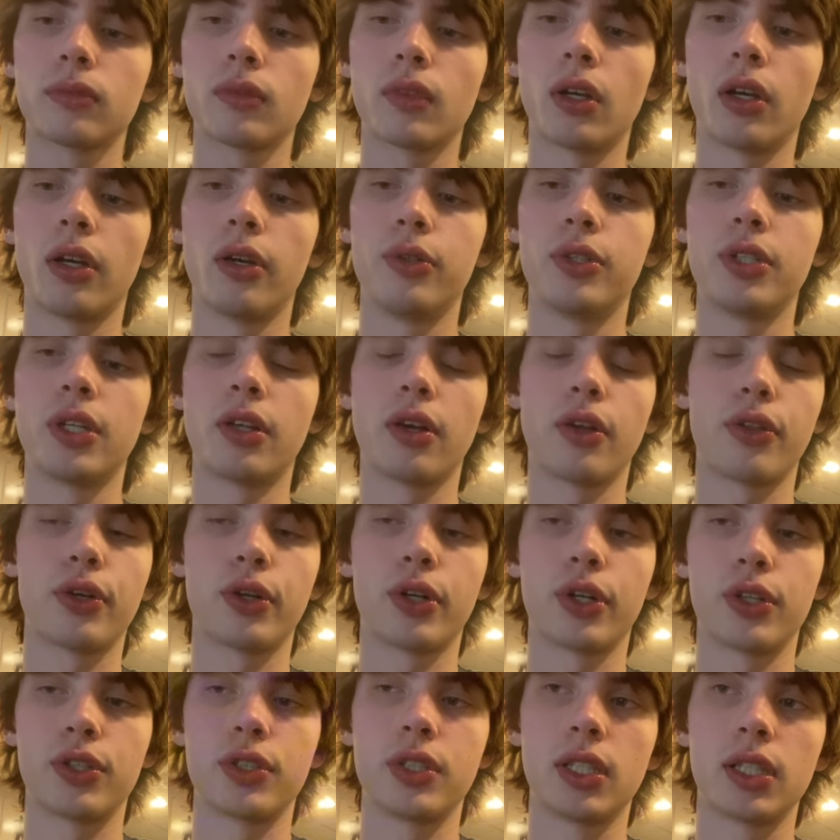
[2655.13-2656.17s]
It was either
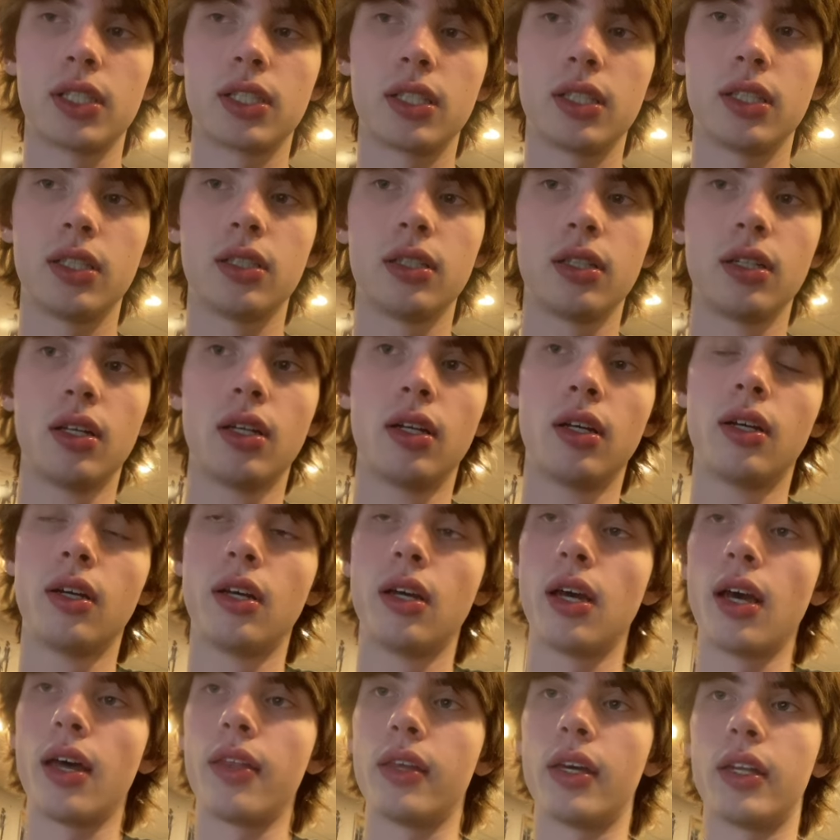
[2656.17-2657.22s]
30 or 60.
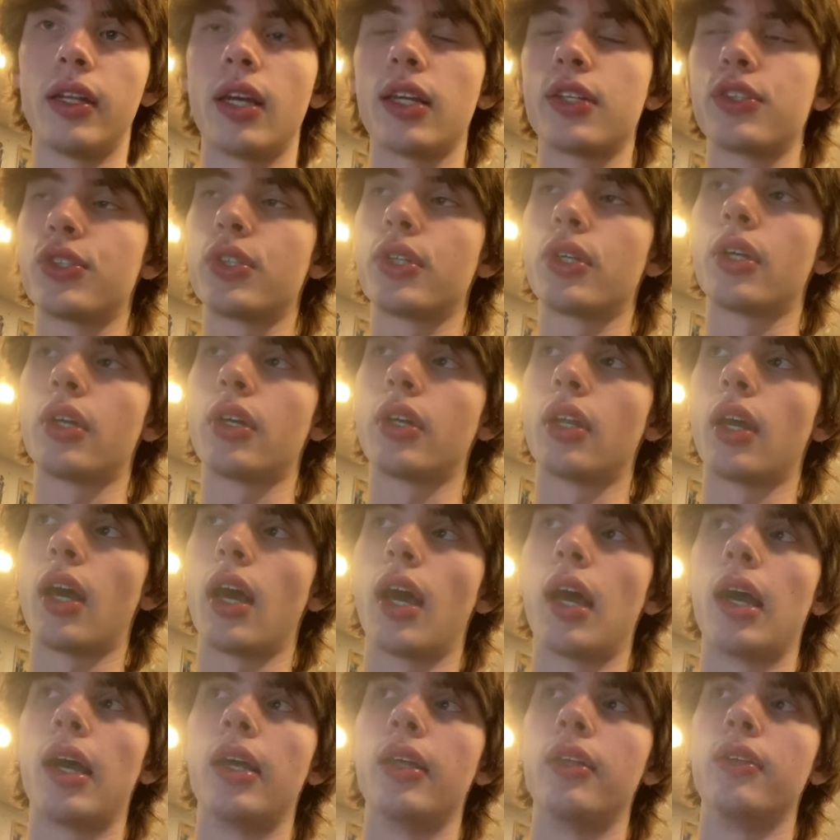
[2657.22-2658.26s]
And then next turn,
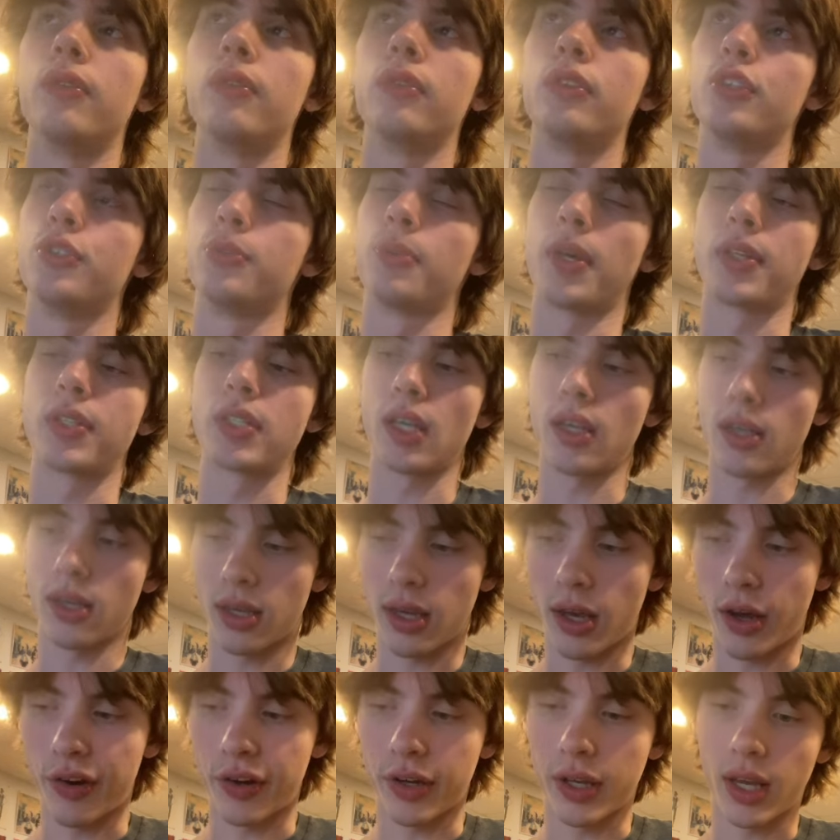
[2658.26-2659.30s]
I used my second
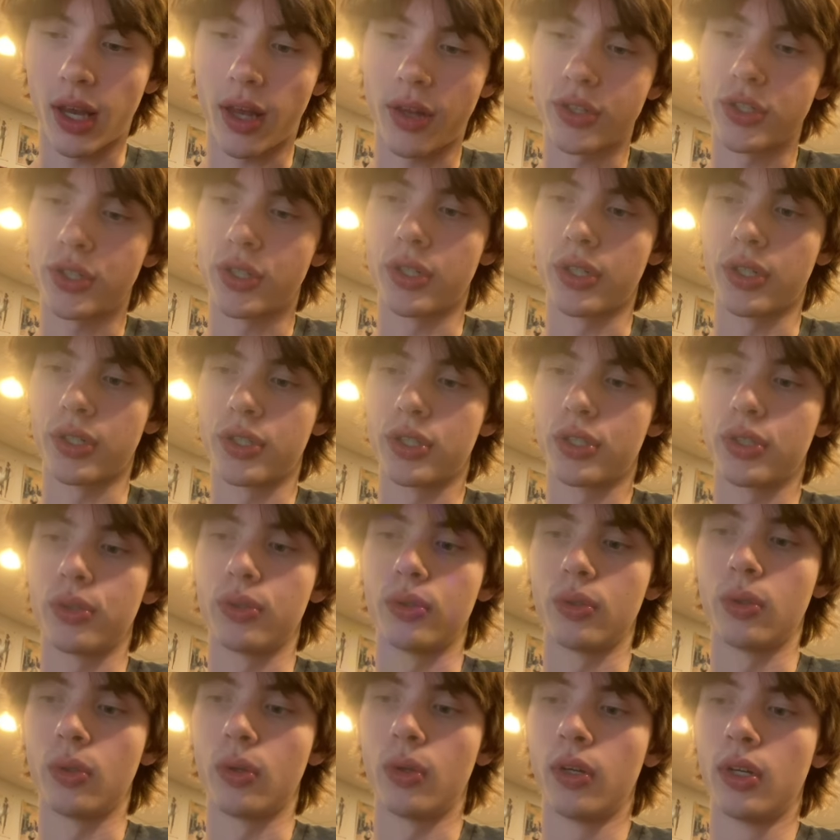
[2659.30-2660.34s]
Counter Catcher
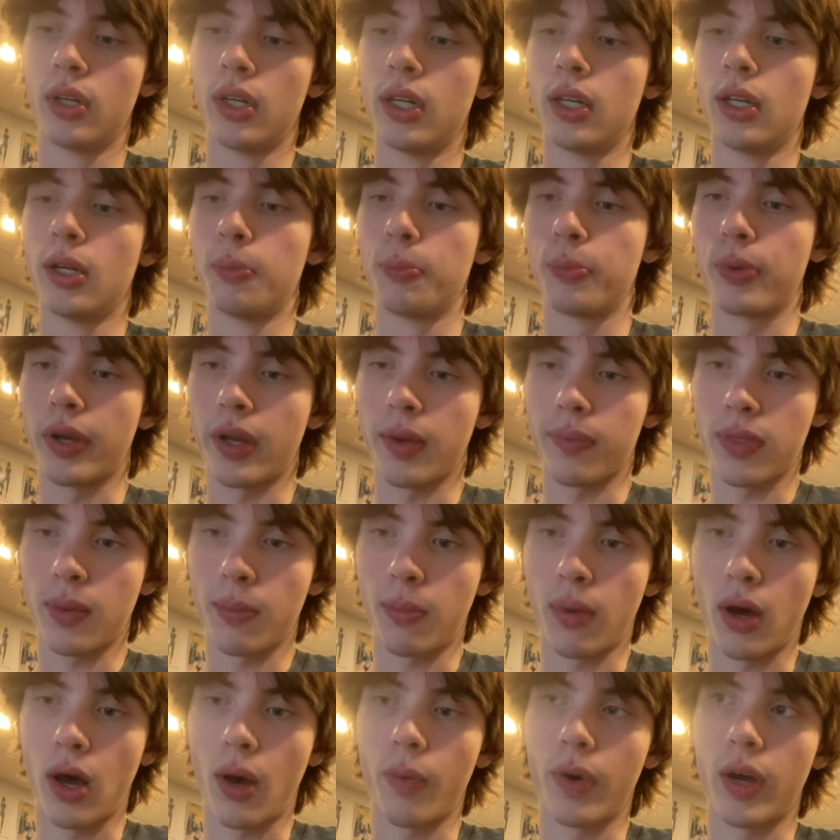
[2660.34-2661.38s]
to bring up the
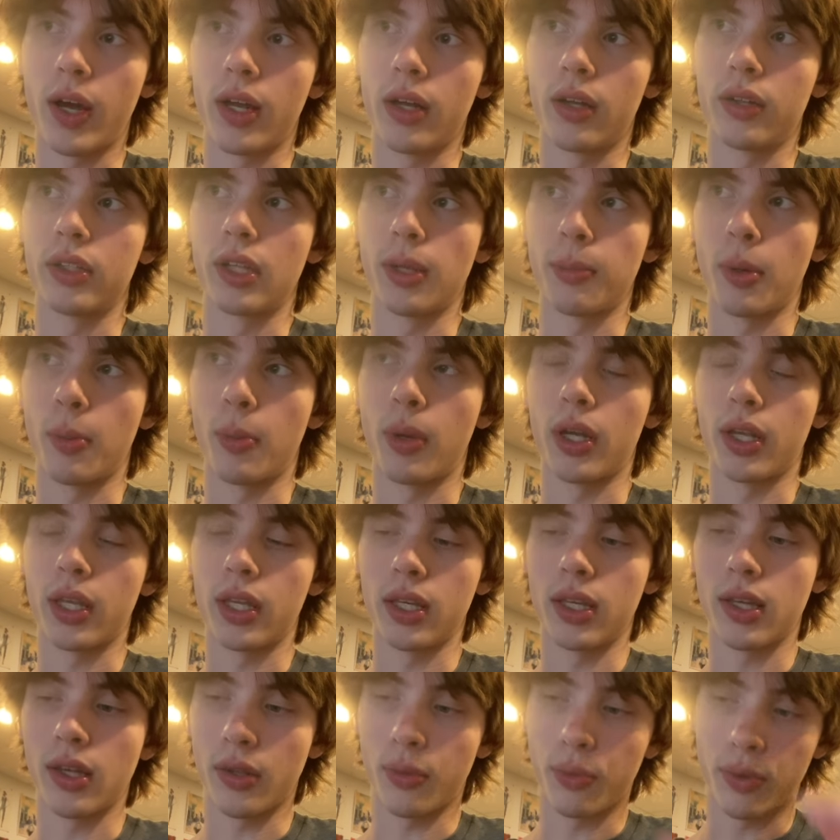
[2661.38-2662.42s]
Mawile, double Monkey,
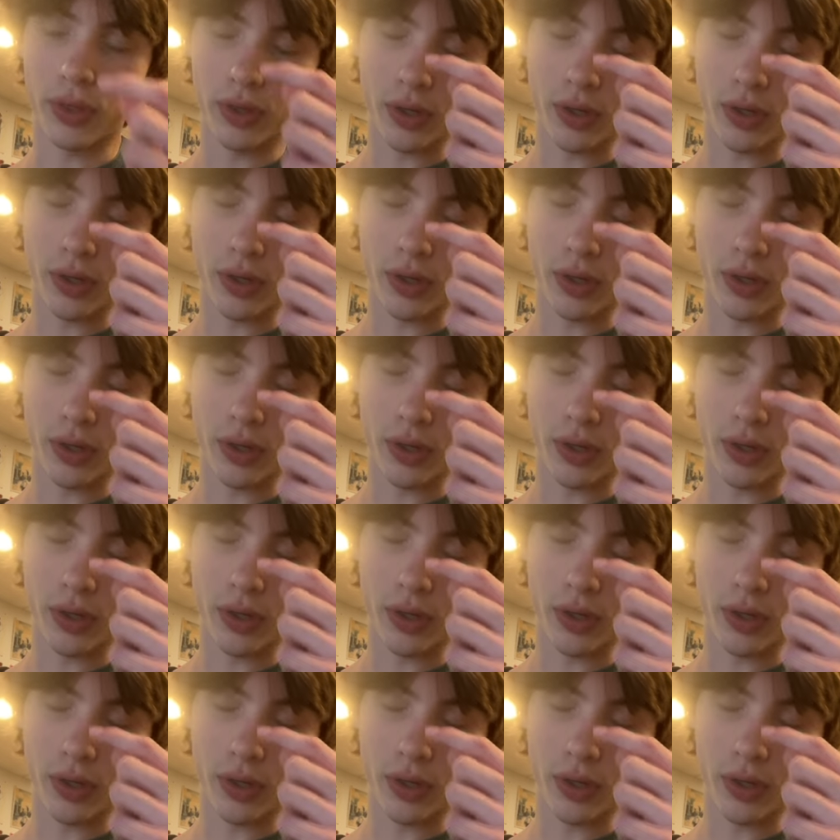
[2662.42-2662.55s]
kill it with